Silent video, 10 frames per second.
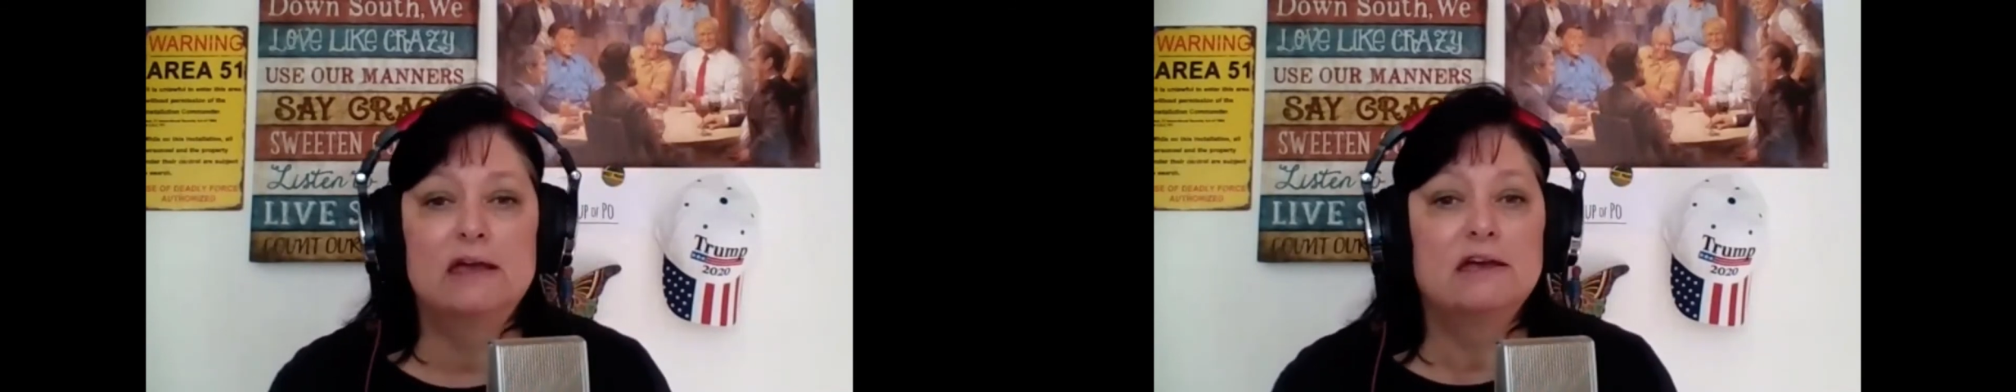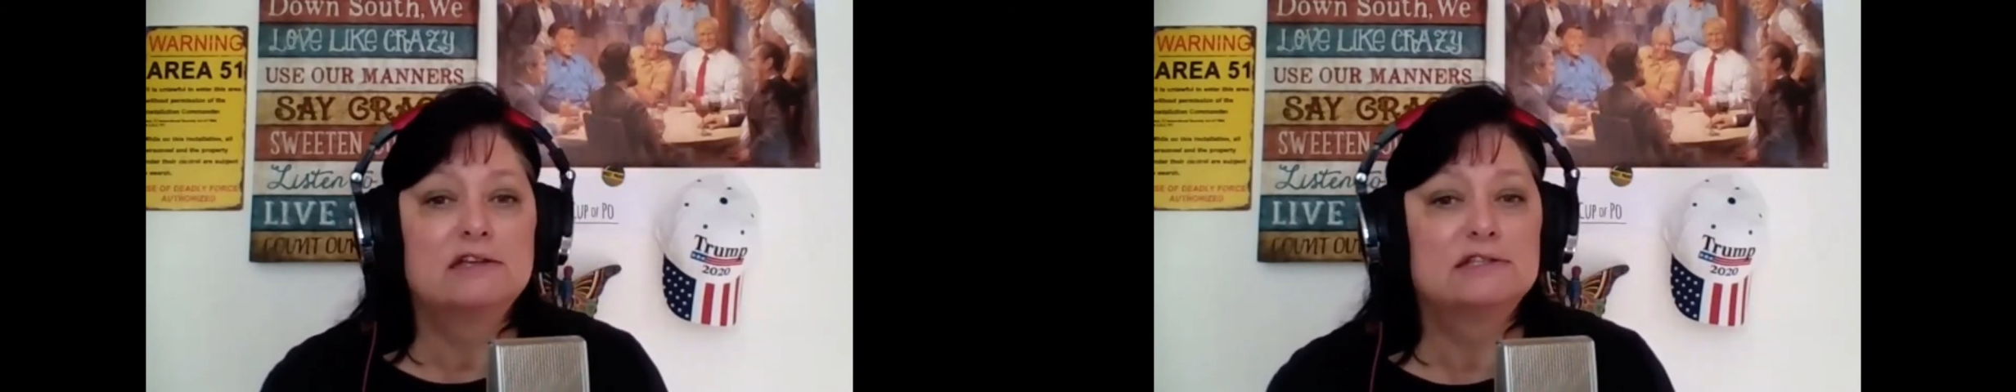
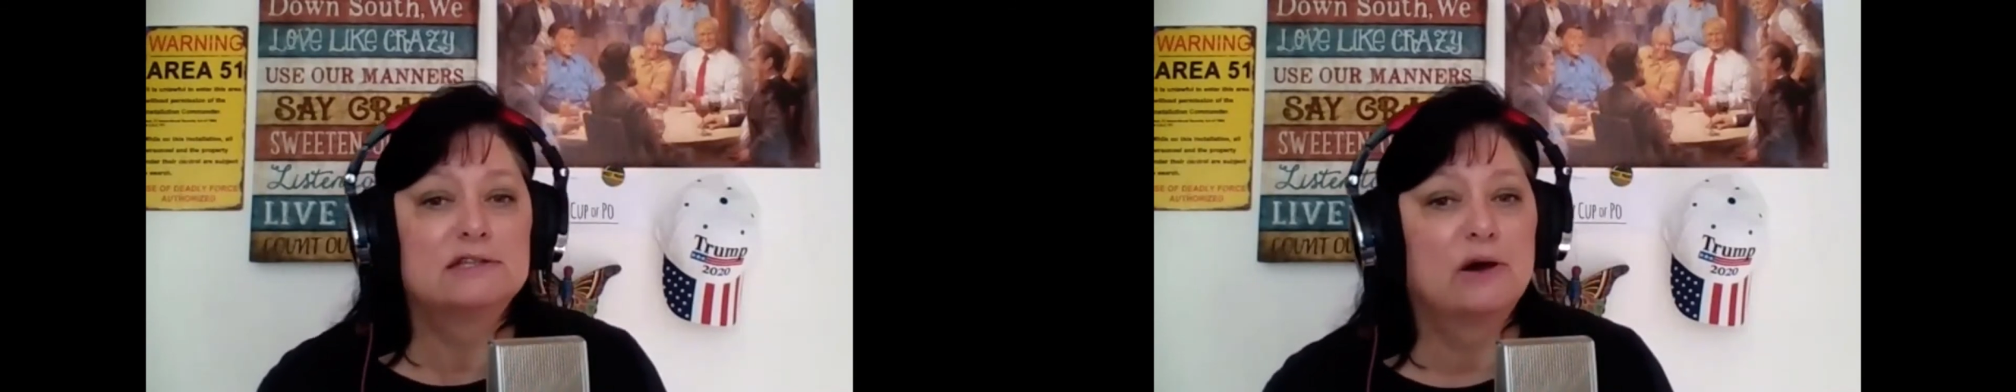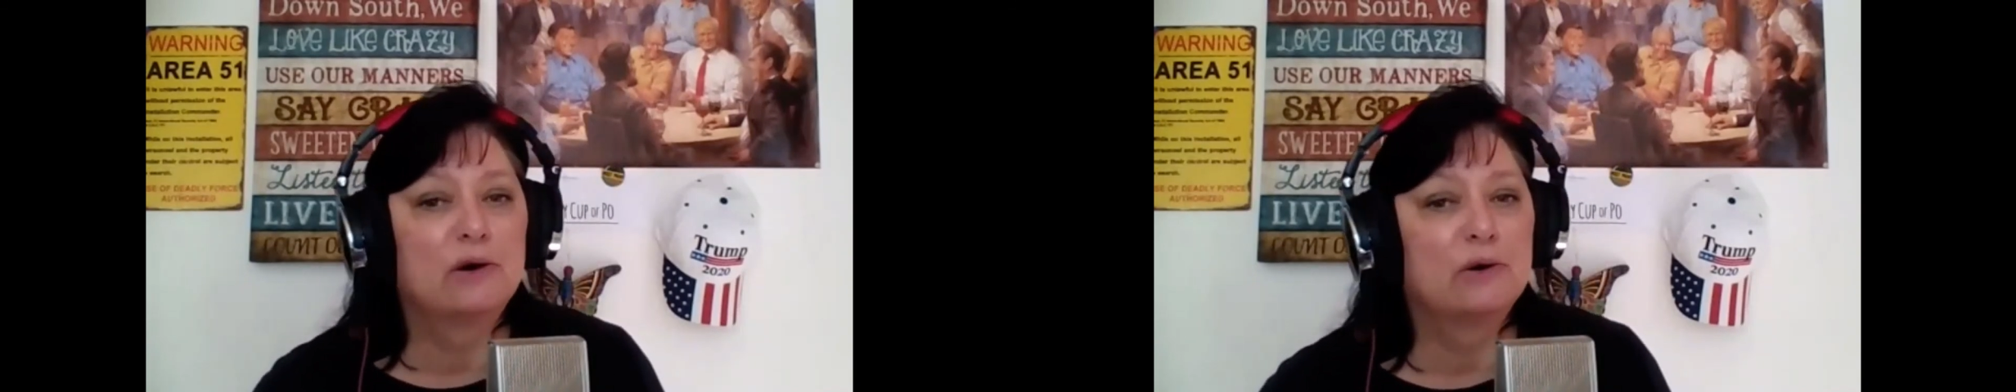
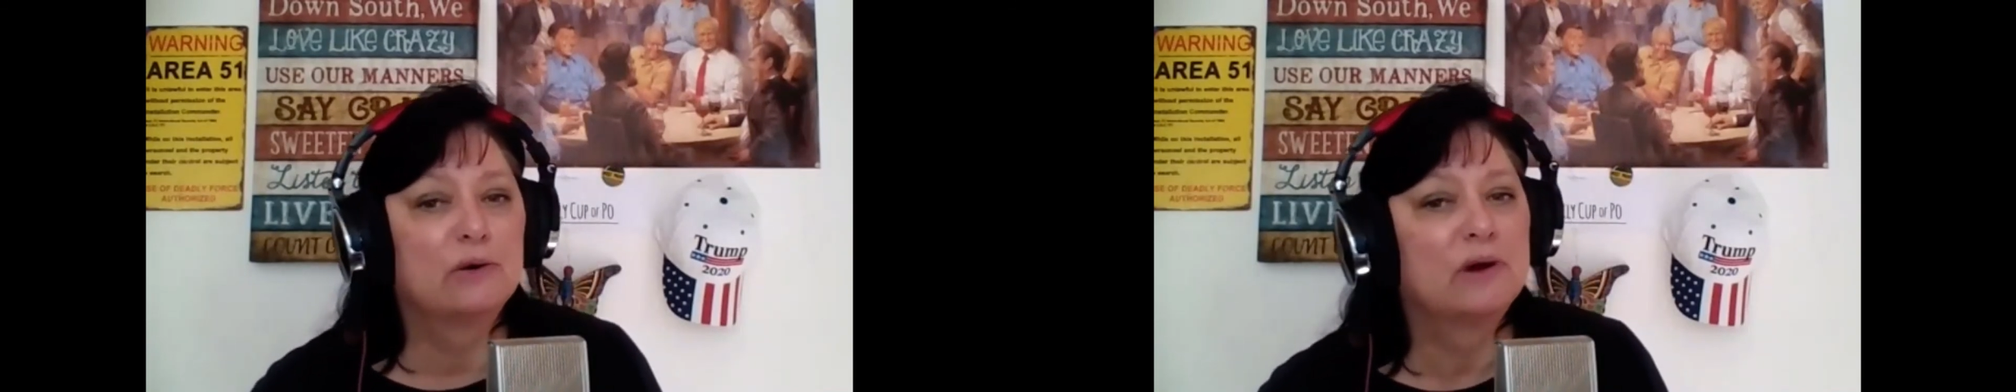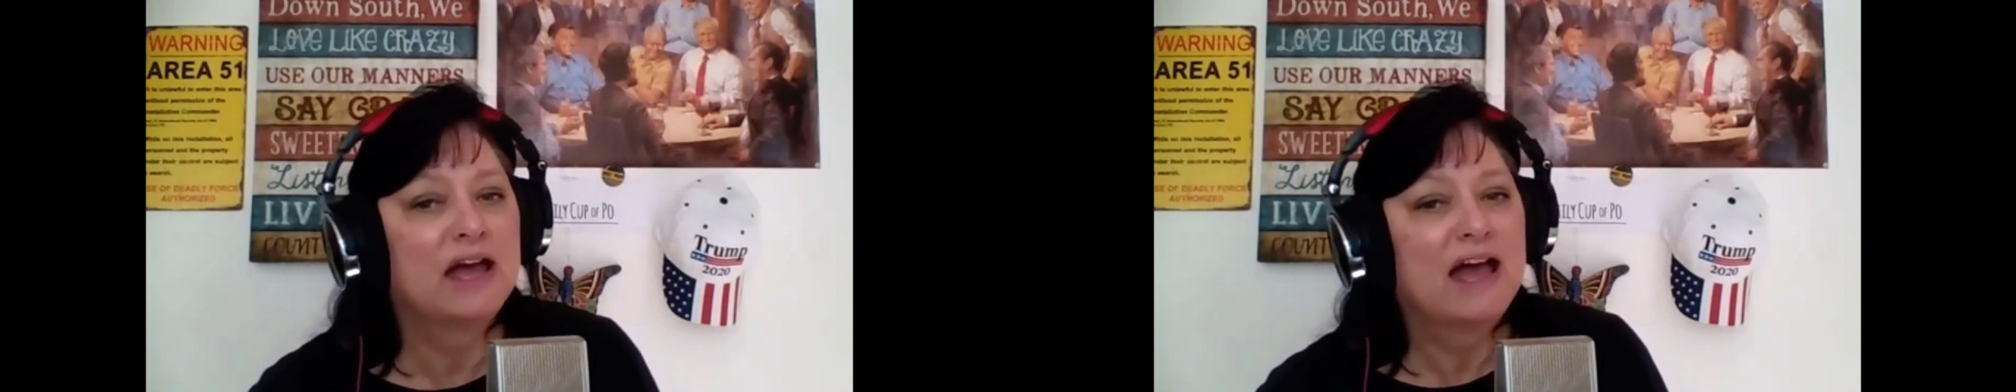
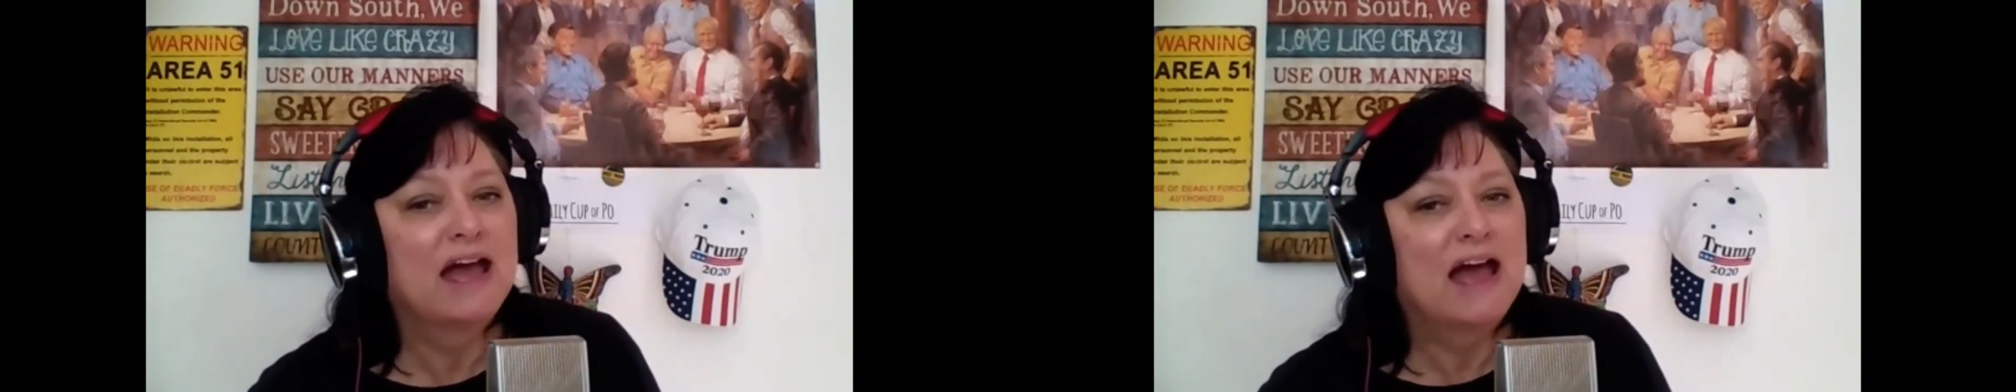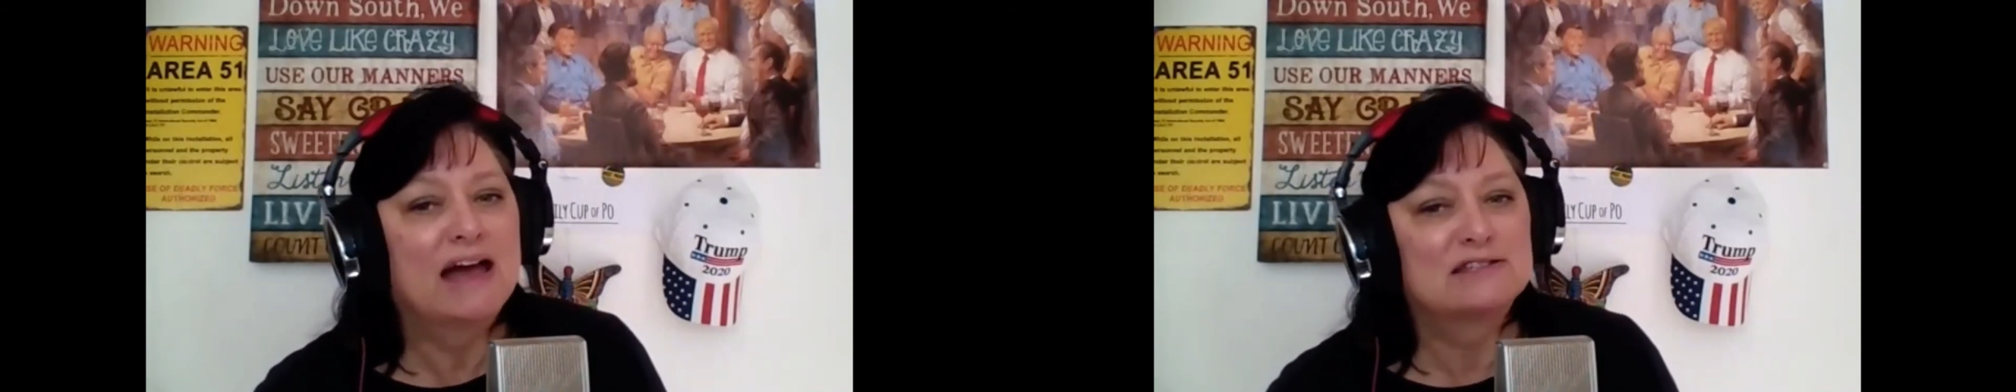So,
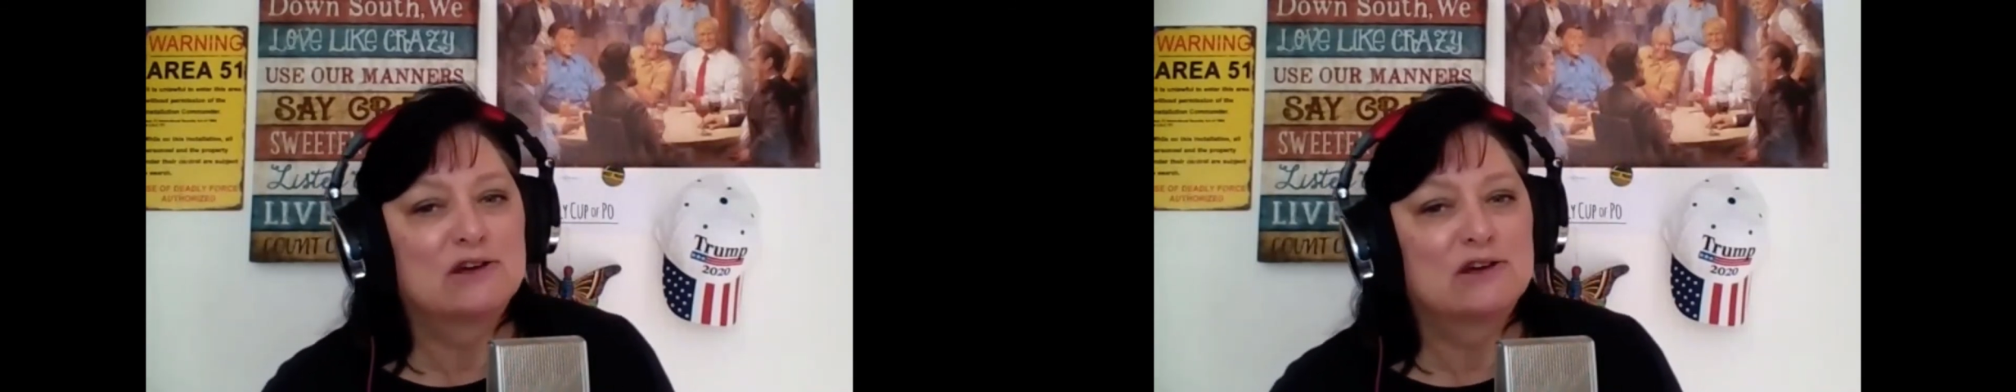as